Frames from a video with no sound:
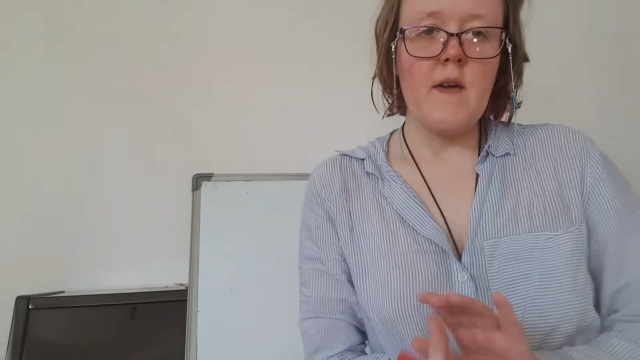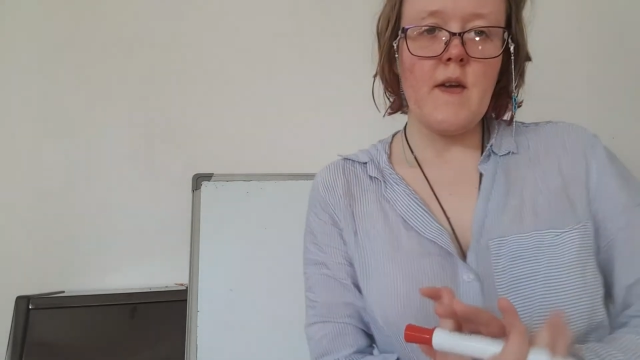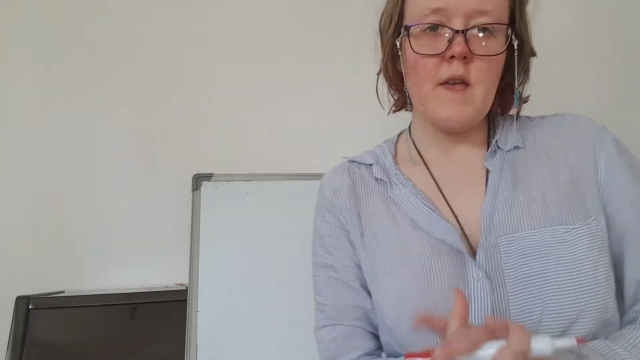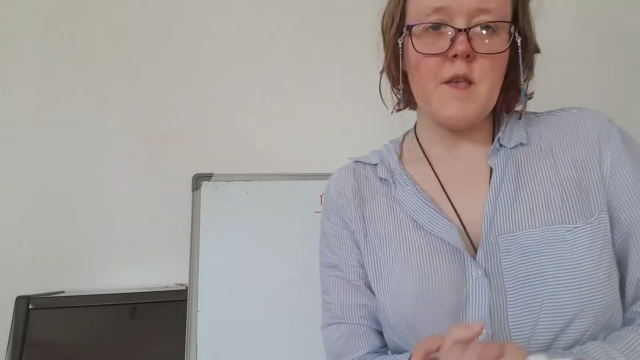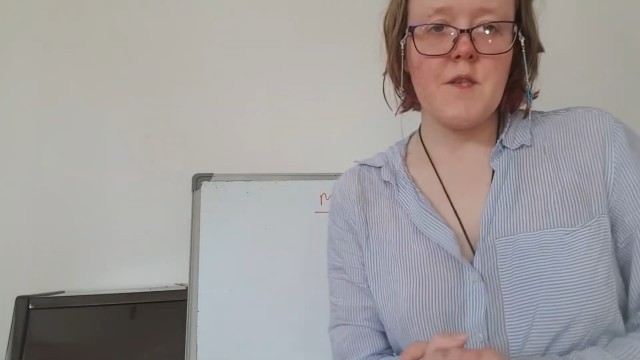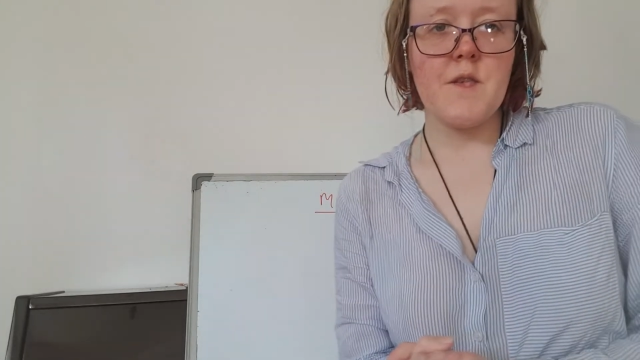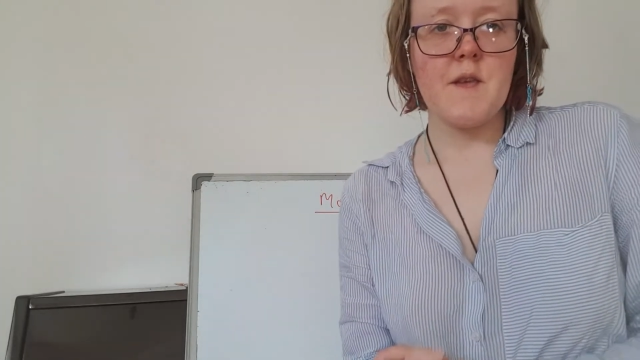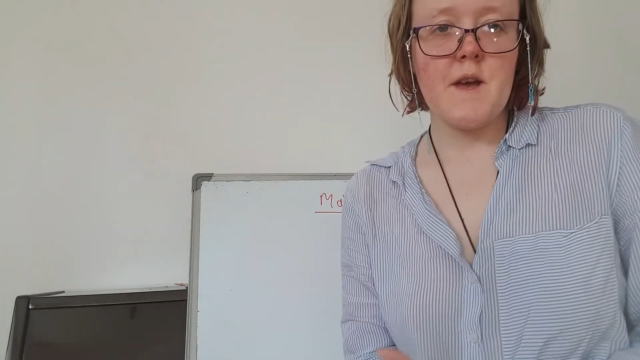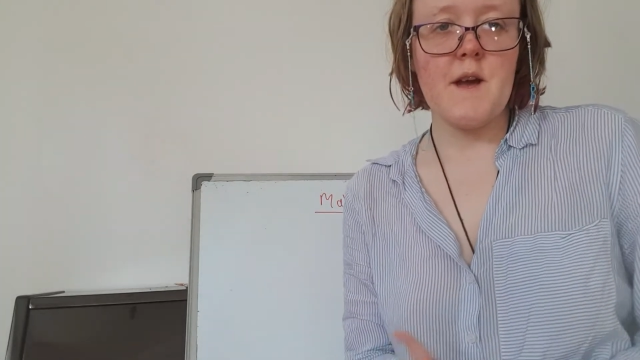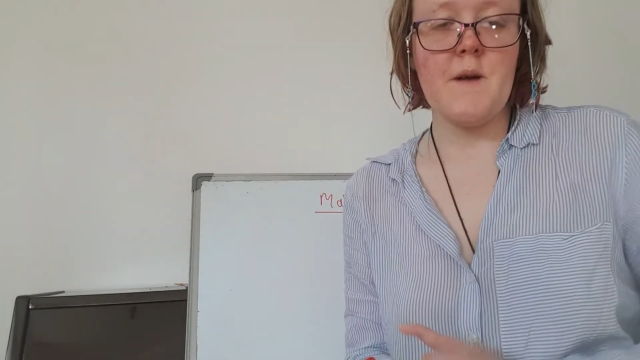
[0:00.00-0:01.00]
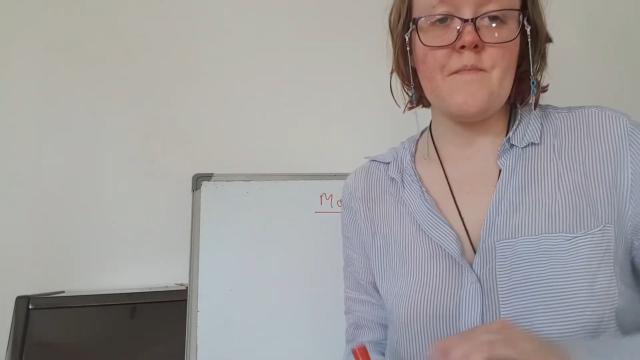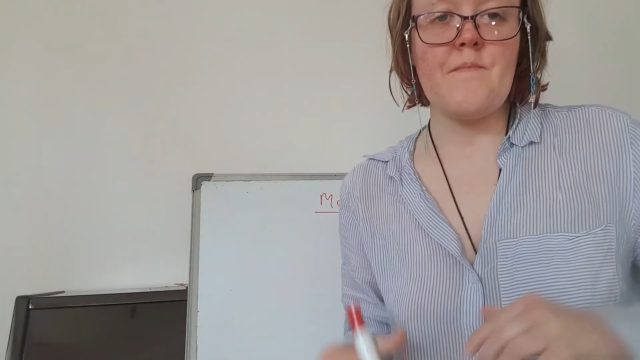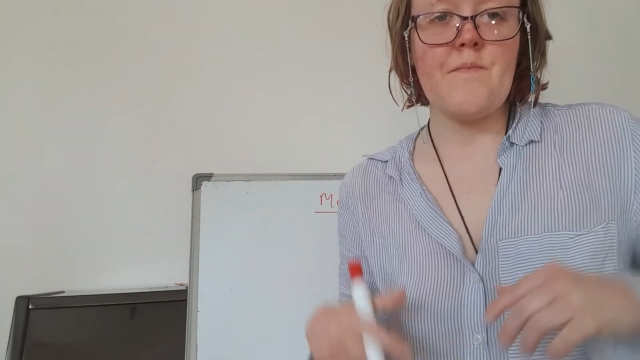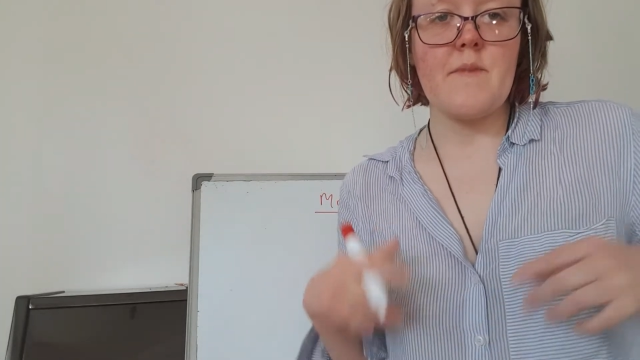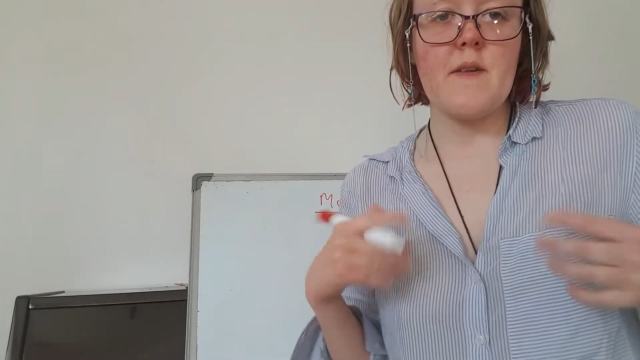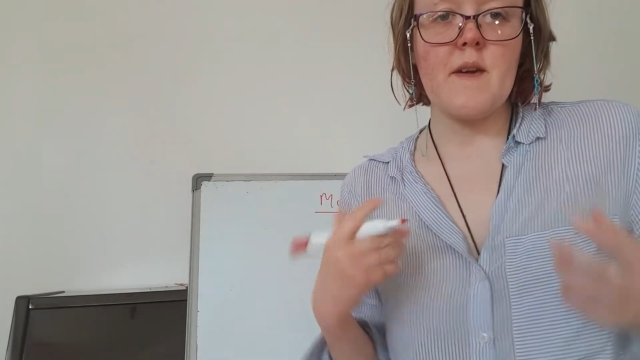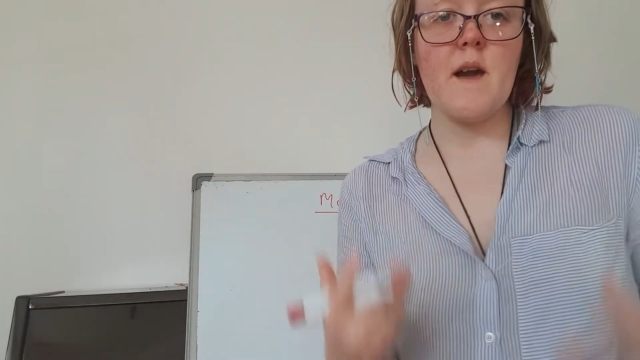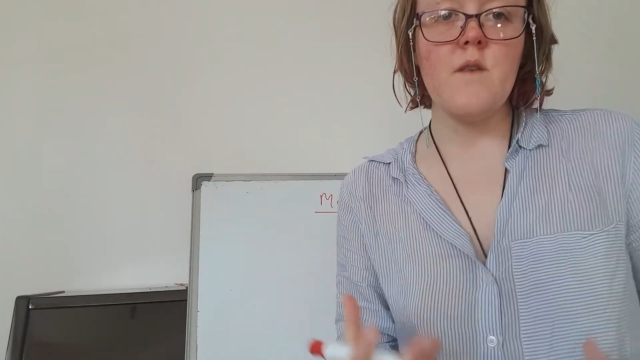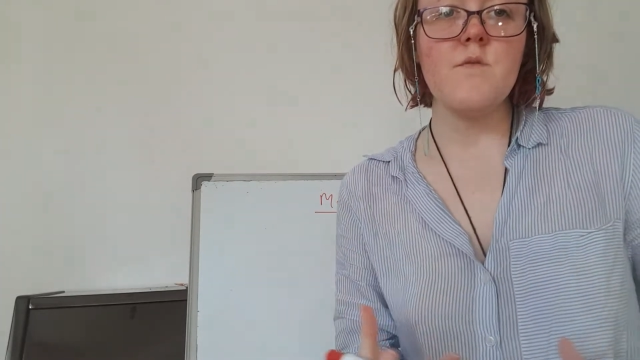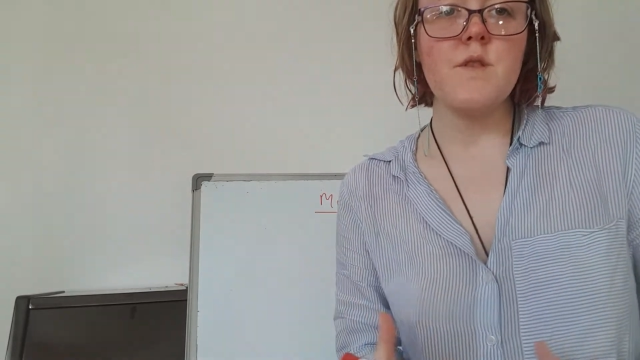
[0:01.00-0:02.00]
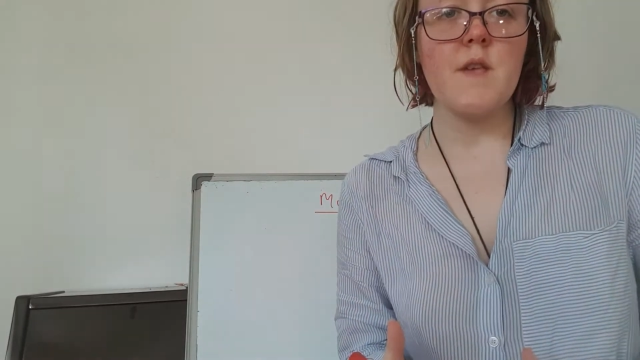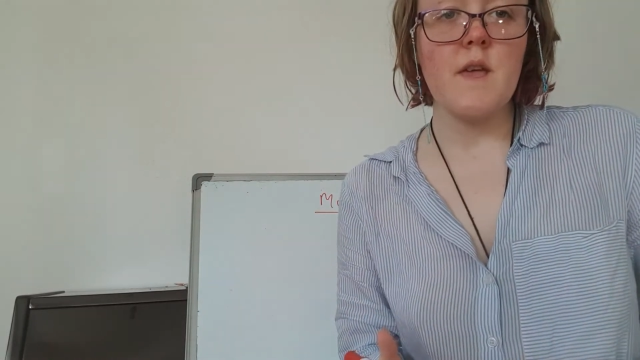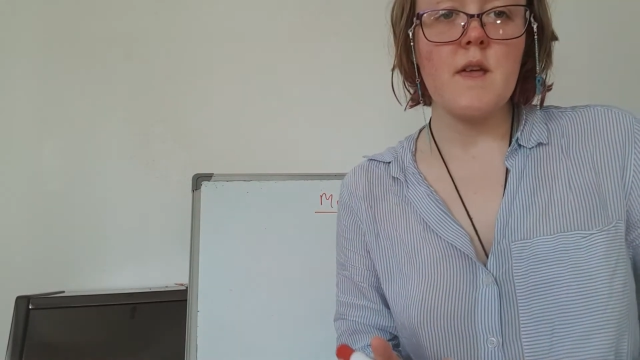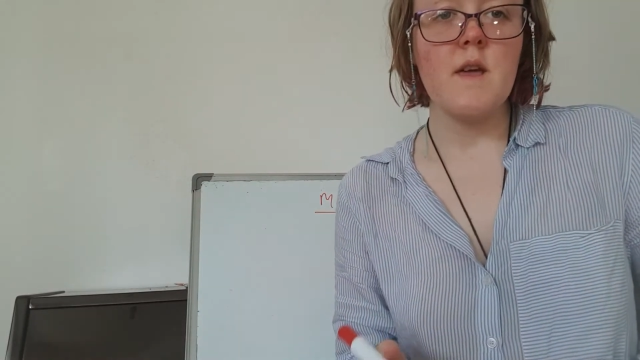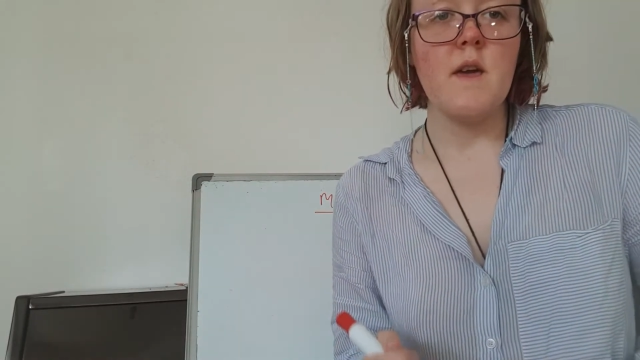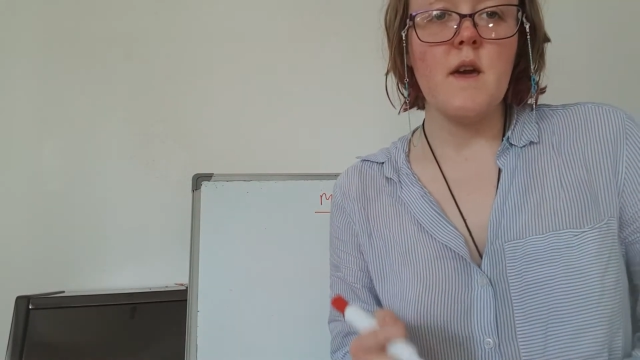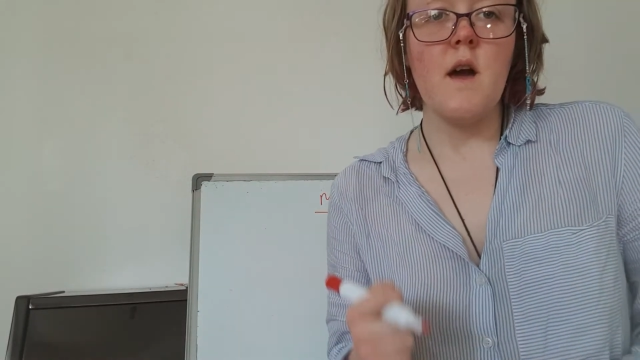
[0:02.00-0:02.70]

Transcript: is counting.